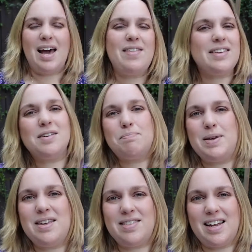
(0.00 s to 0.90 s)
And that's a
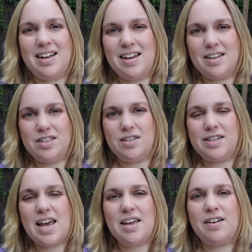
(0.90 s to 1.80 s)
beat that has
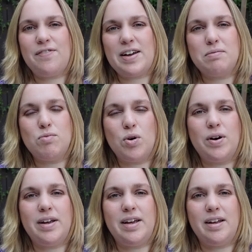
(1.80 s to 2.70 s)
taken effect
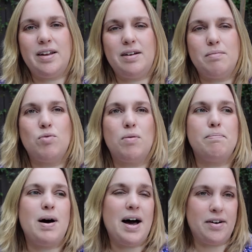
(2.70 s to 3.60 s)
more in more
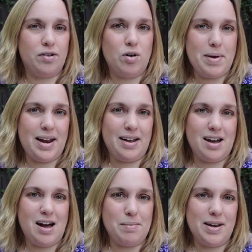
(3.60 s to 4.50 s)
modern romantic
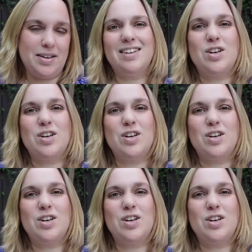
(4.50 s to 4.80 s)
comedies.